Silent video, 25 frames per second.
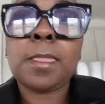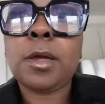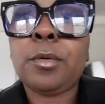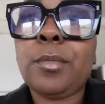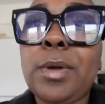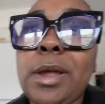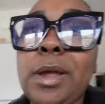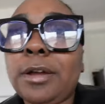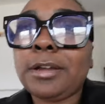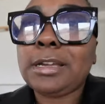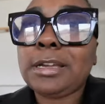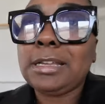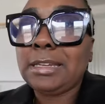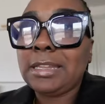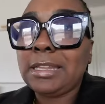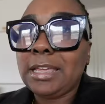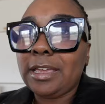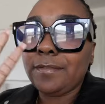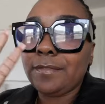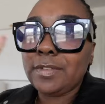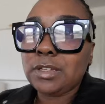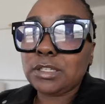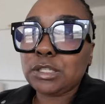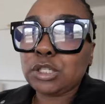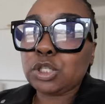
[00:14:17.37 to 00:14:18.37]
around
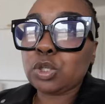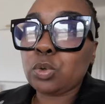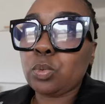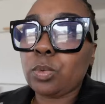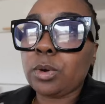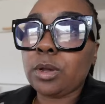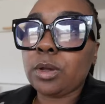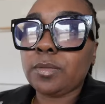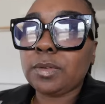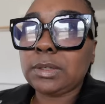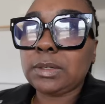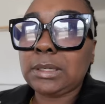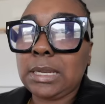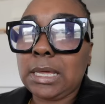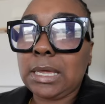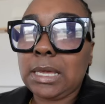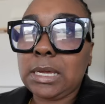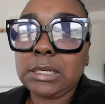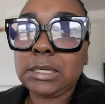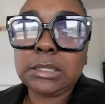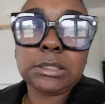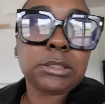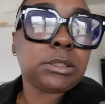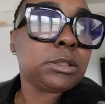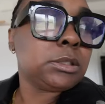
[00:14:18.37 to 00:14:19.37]
eleven, twelve
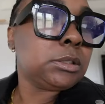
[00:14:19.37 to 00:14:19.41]
o'clock.